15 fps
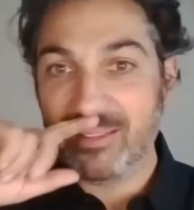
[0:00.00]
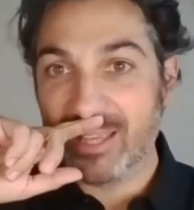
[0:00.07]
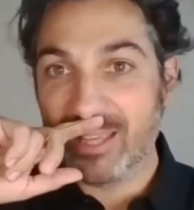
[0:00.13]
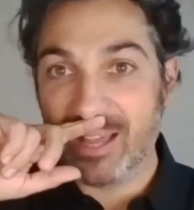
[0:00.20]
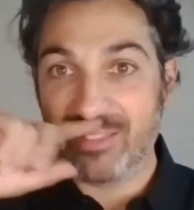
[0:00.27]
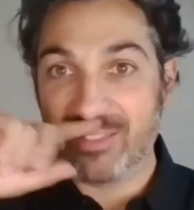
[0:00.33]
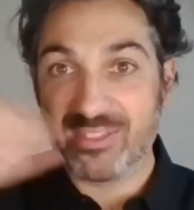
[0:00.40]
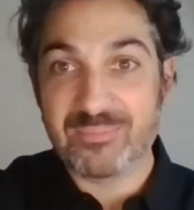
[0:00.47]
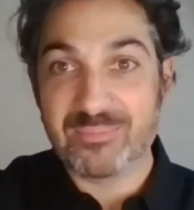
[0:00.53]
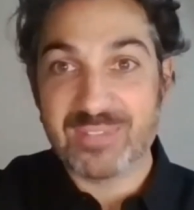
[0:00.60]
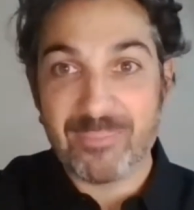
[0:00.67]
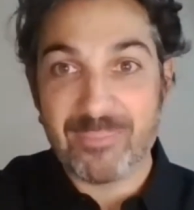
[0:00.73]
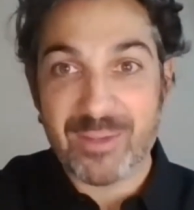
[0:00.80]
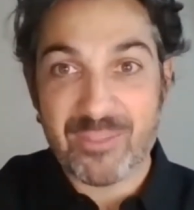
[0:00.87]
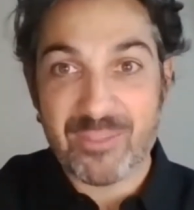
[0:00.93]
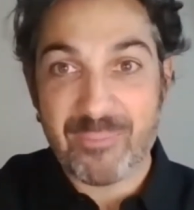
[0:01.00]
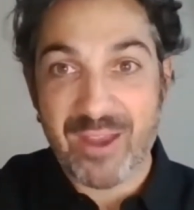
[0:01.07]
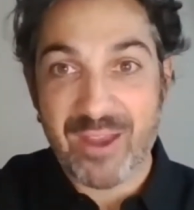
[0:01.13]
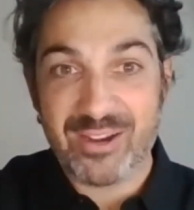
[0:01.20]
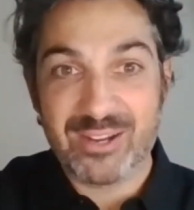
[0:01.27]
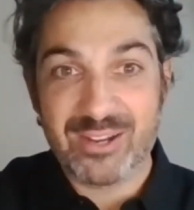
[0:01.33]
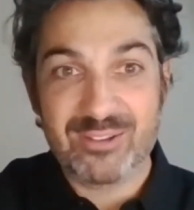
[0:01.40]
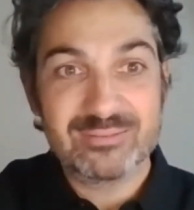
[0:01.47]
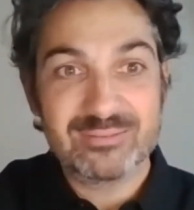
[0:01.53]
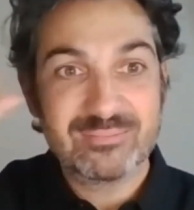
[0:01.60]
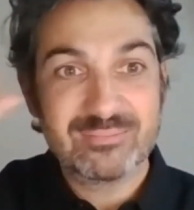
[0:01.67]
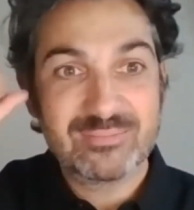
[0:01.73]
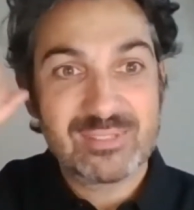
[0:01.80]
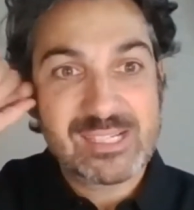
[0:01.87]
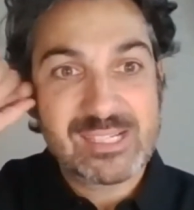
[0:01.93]
yeah thumbs up on the pairing.
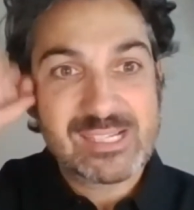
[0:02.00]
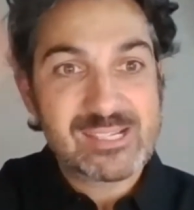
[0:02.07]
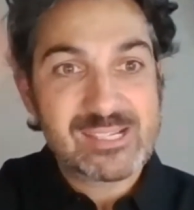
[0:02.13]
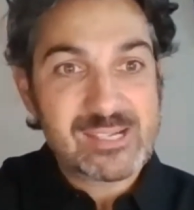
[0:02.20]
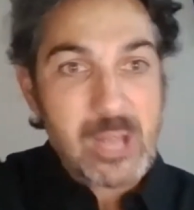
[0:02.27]
Yeah.